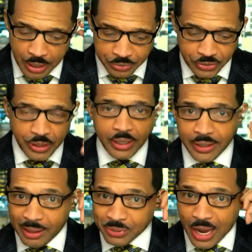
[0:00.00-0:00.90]
I'm sick and
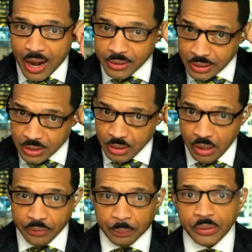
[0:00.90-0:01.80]
damn tired
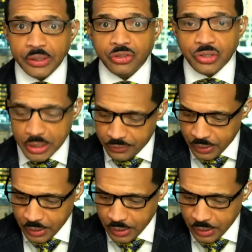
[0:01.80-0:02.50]
of the police chief